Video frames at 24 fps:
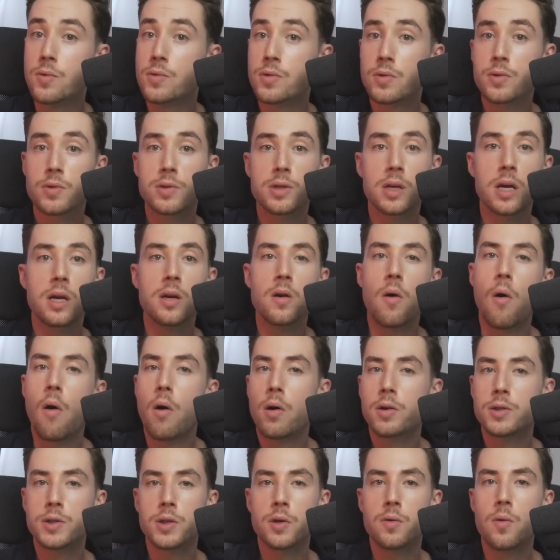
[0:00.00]
Users can
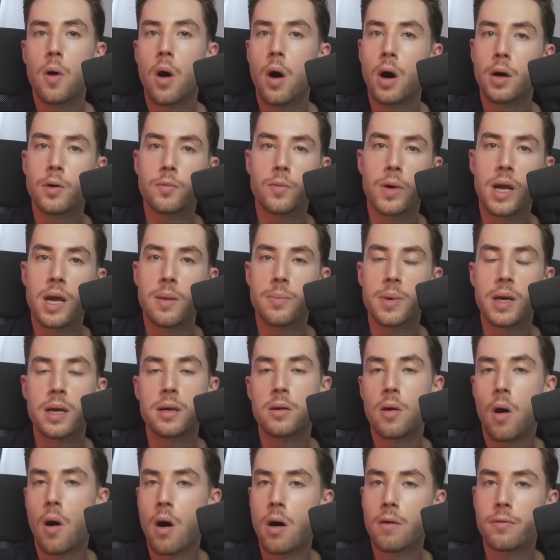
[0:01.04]
also on-ramp
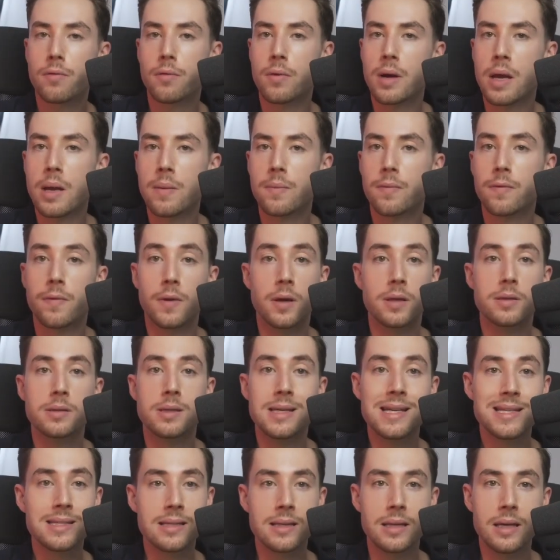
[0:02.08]
and off-ramp
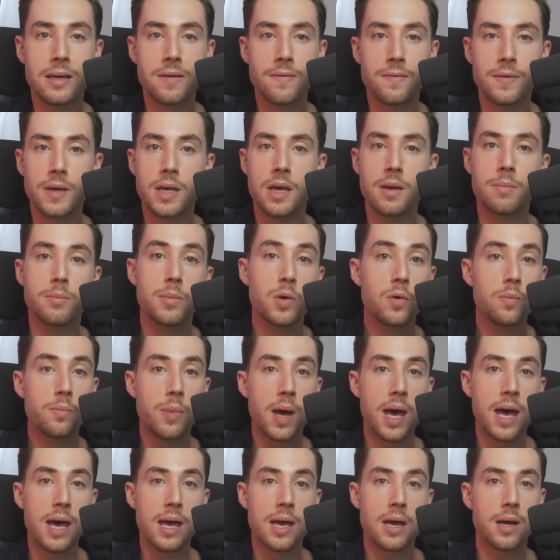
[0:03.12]
funds easily via
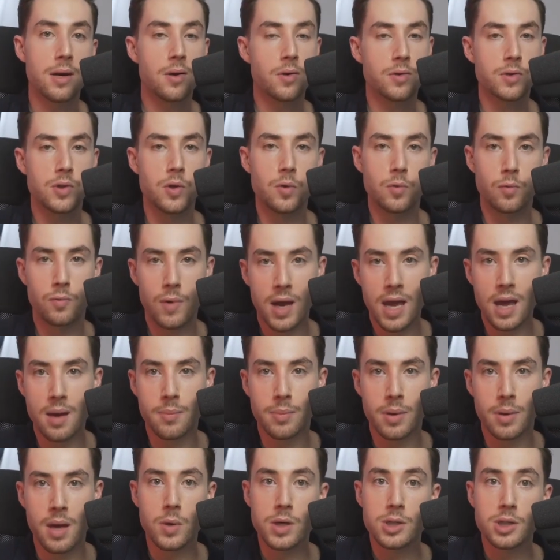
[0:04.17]
MoonPay and also
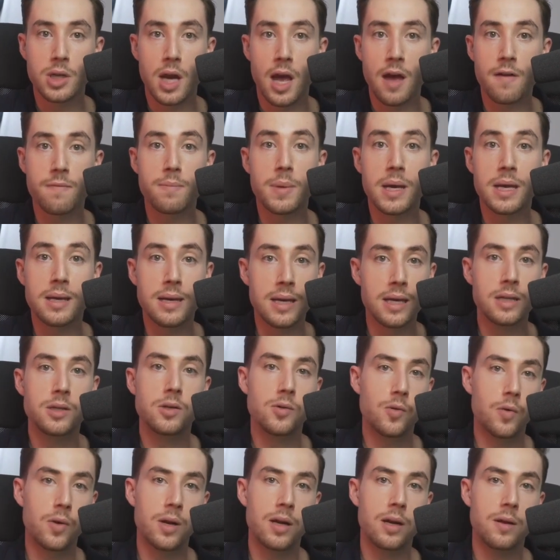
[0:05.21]
Ramp, which have been
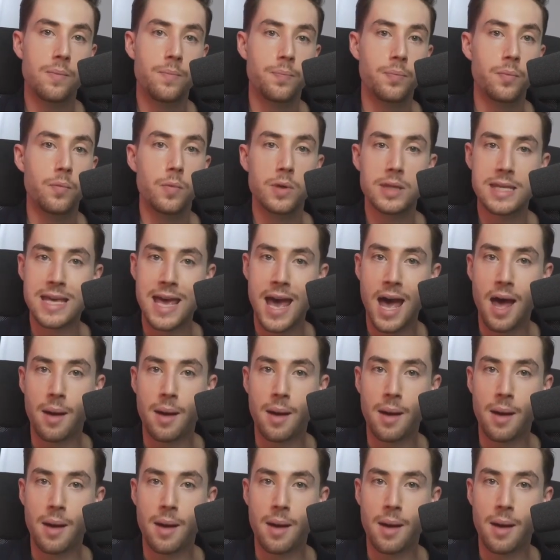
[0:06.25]
integrated with the